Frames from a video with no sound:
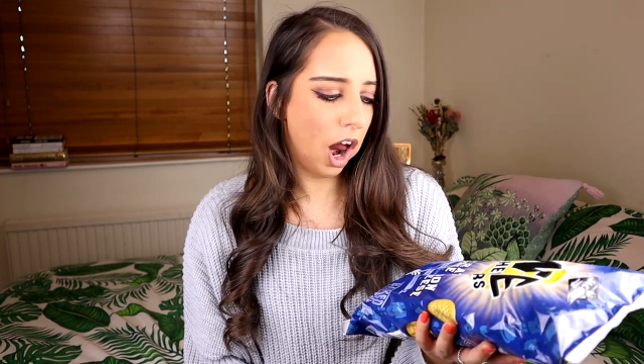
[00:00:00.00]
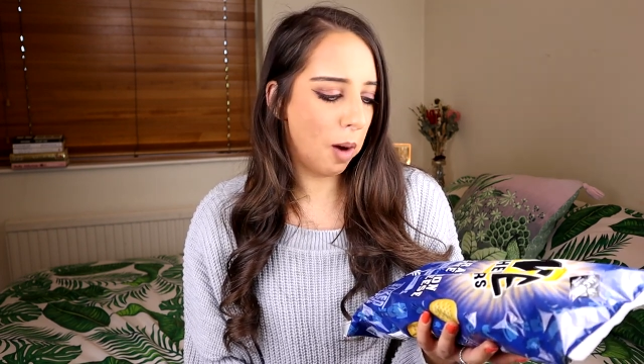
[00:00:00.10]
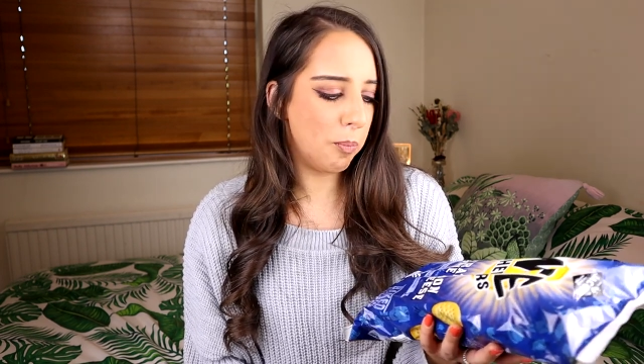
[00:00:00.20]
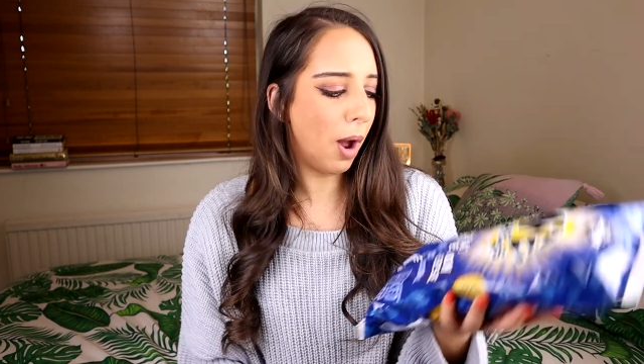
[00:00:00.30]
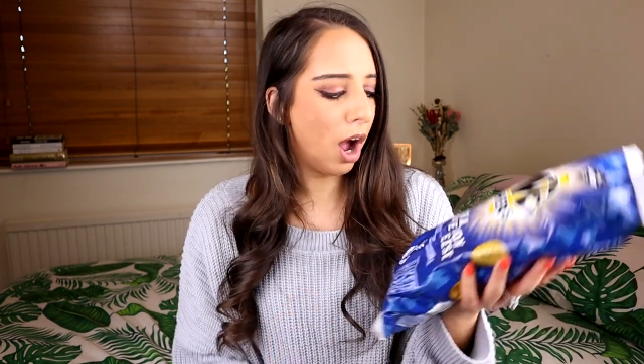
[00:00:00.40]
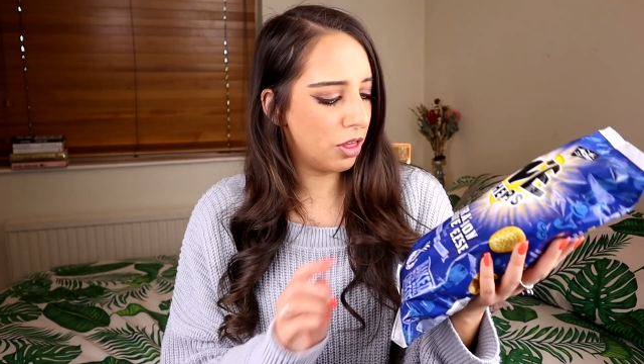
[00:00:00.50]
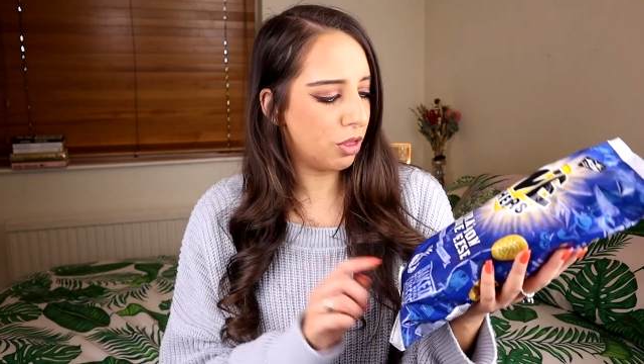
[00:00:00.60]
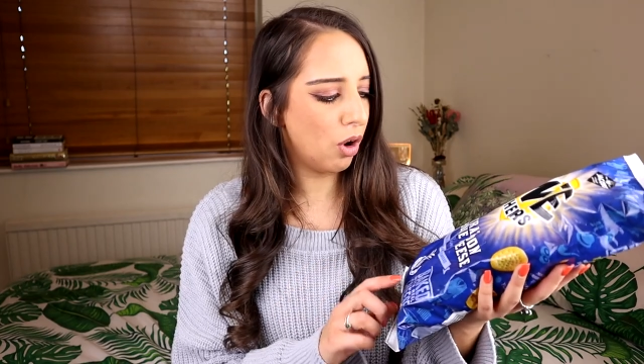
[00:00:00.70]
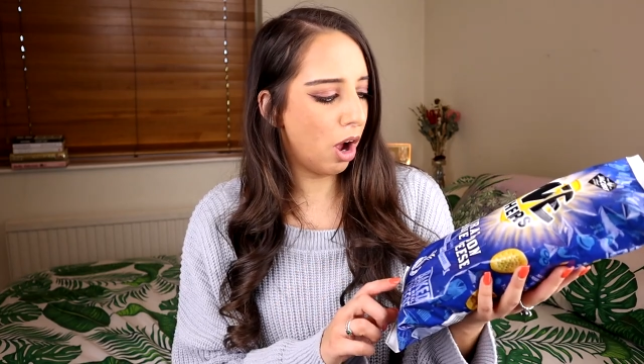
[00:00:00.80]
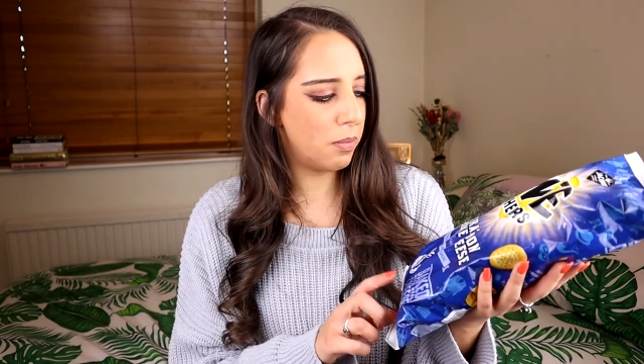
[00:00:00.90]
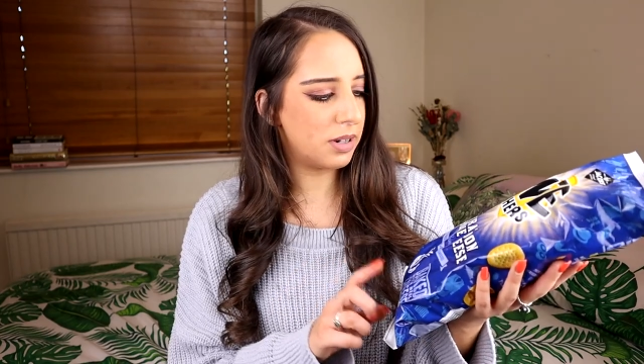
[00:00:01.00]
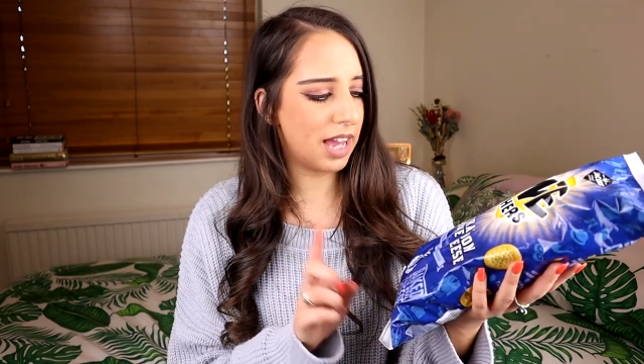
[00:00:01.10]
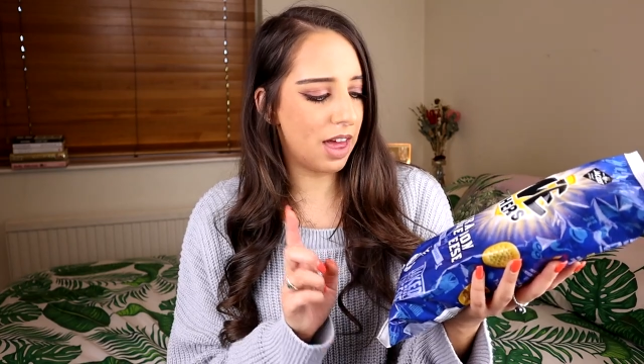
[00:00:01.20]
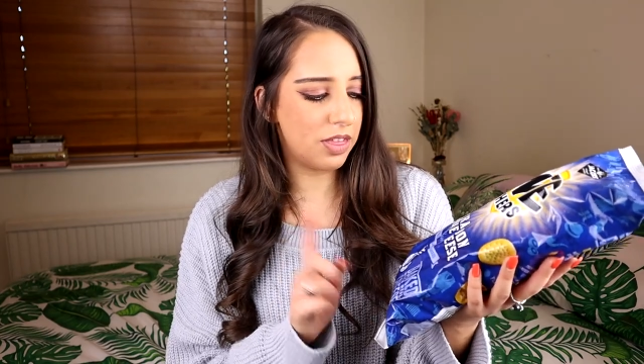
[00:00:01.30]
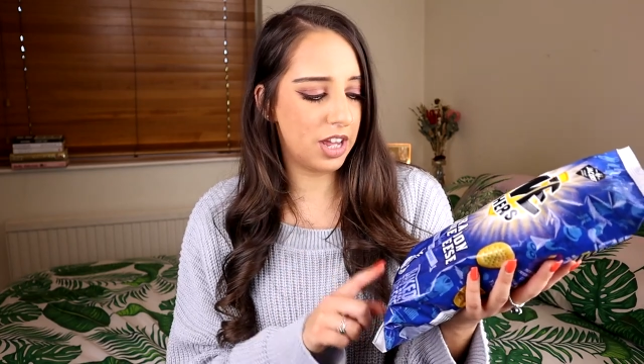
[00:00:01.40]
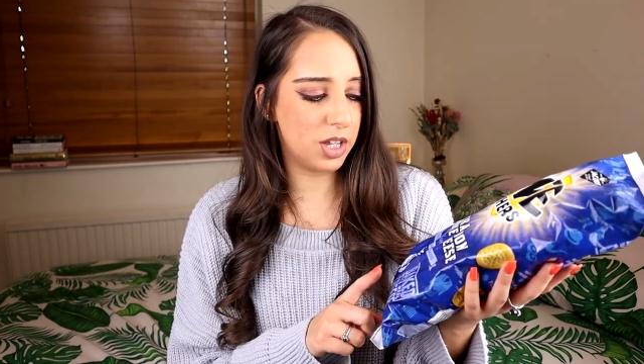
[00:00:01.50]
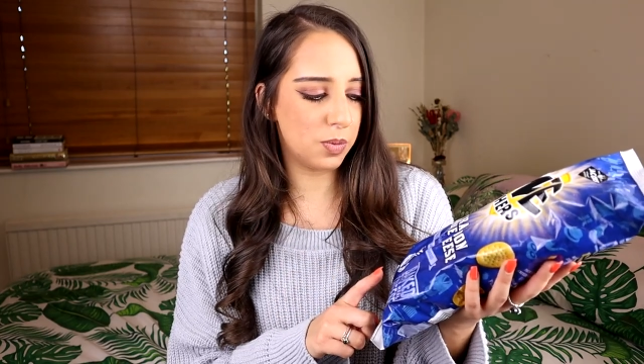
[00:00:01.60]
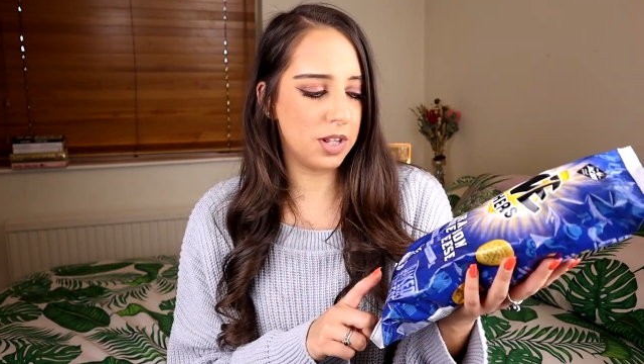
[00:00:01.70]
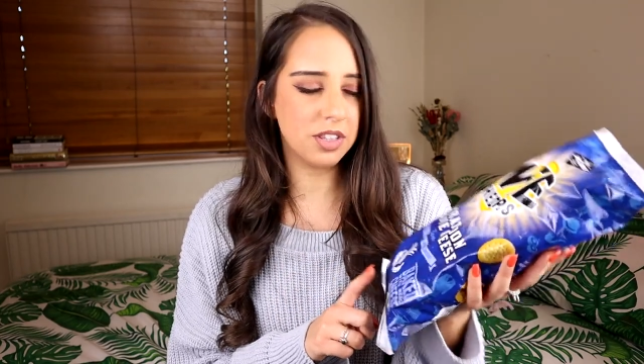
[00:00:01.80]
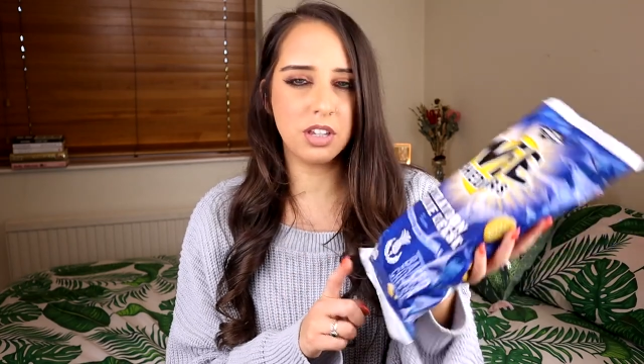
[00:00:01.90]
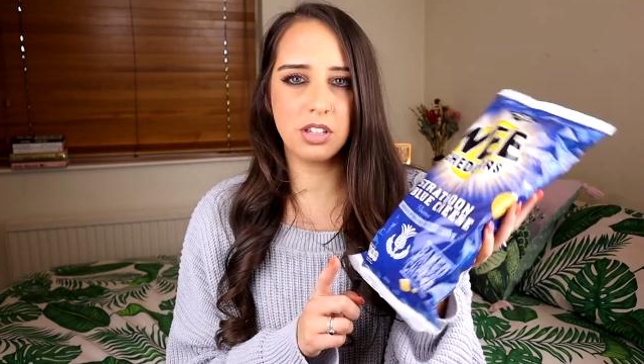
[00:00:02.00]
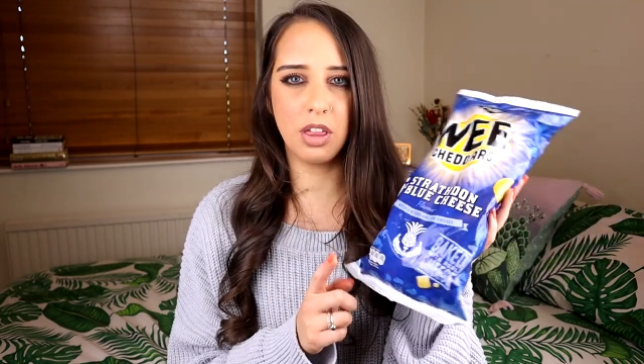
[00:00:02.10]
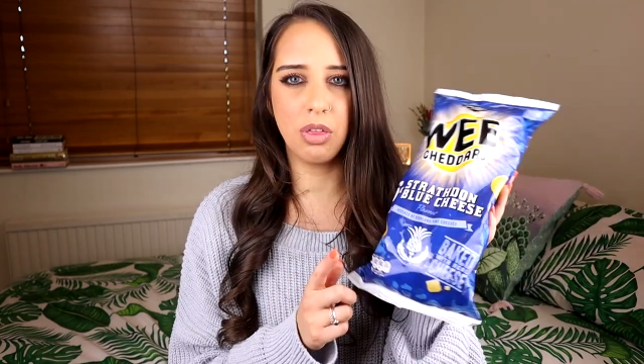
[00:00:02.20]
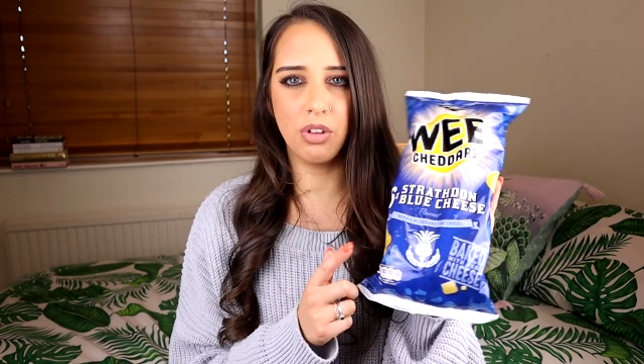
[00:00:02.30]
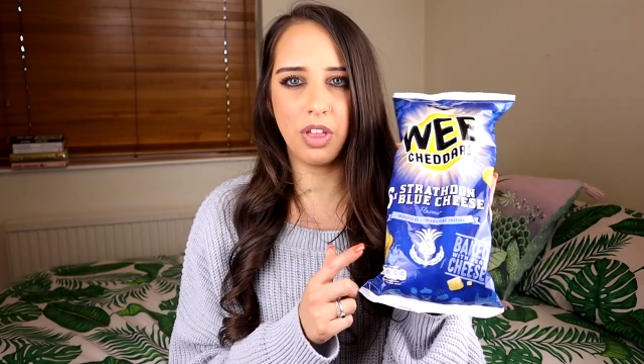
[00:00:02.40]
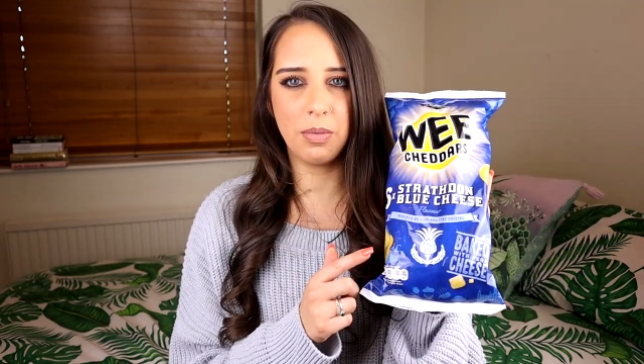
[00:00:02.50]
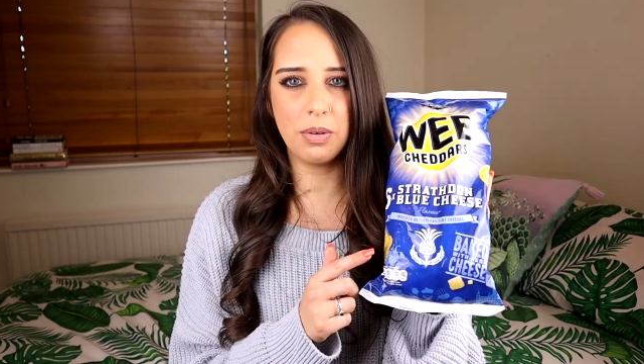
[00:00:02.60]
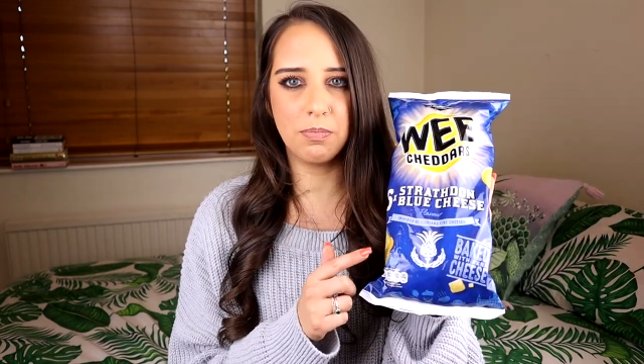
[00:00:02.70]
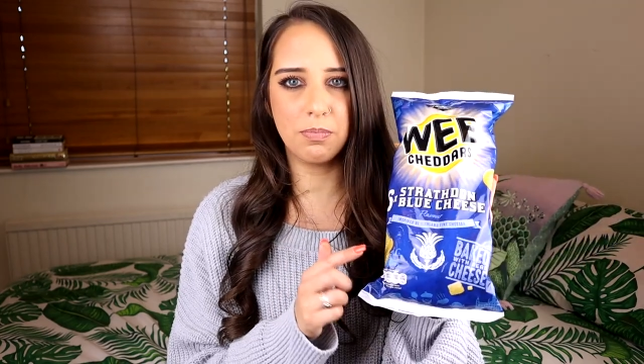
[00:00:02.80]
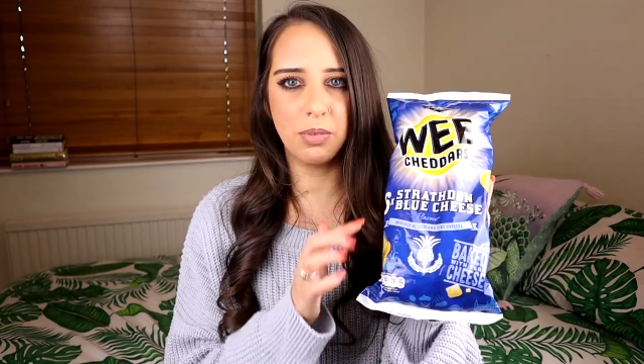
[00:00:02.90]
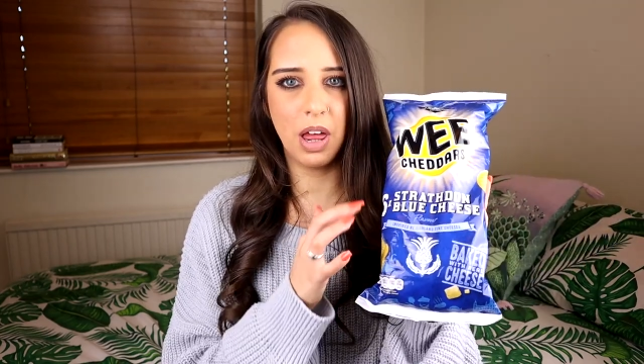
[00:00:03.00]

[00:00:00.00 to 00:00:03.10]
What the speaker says: But I thought I would get these ones because I thought they would,